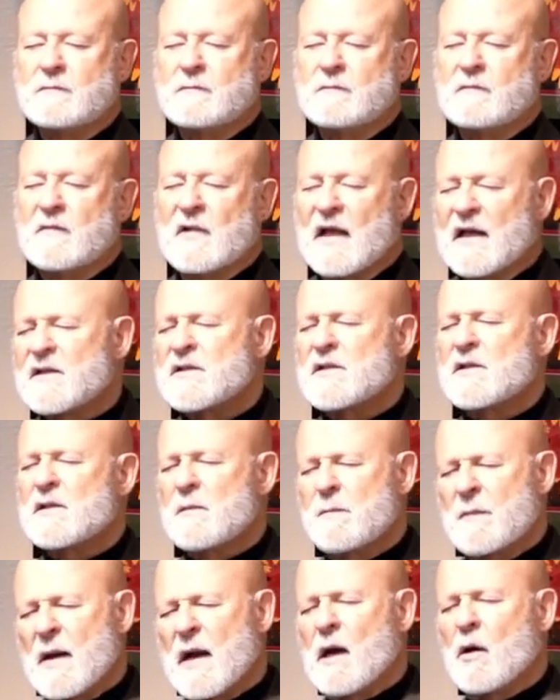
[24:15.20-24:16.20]
That's the
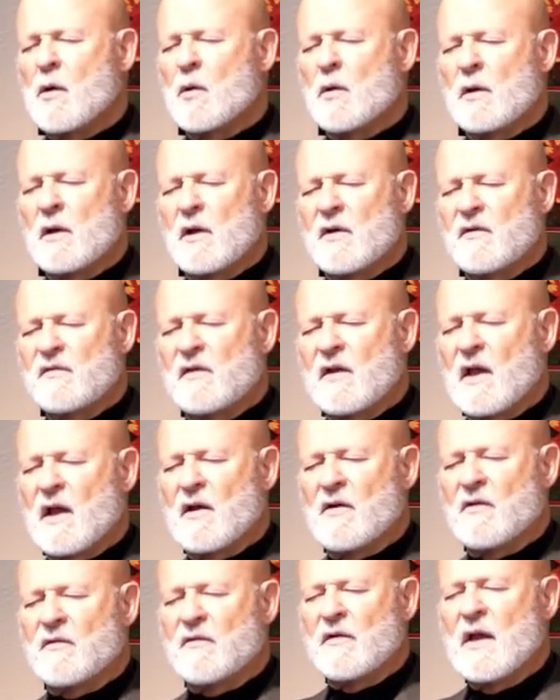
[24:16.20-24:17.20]
power of
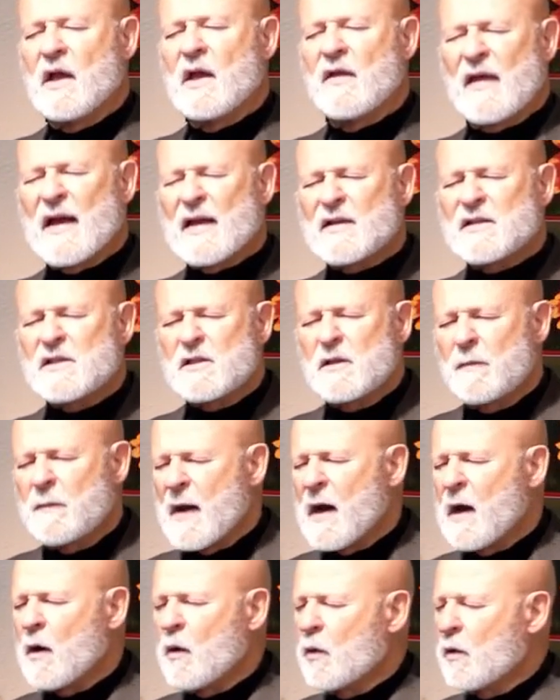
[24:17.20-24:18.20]
love. That's the
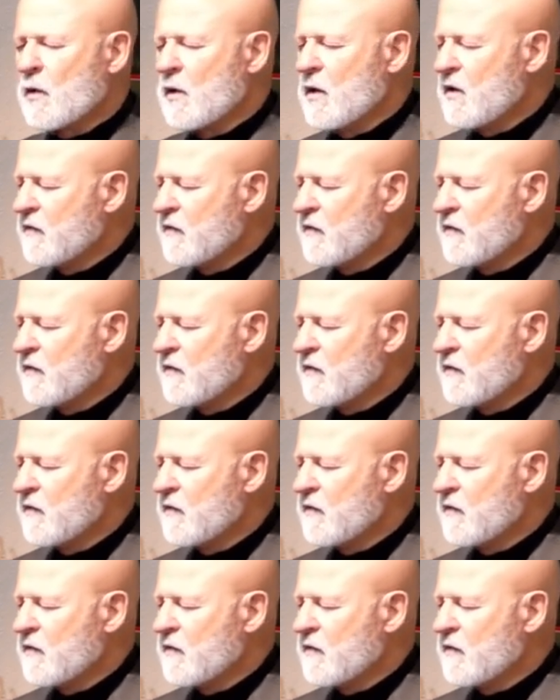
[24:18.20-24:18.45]
power of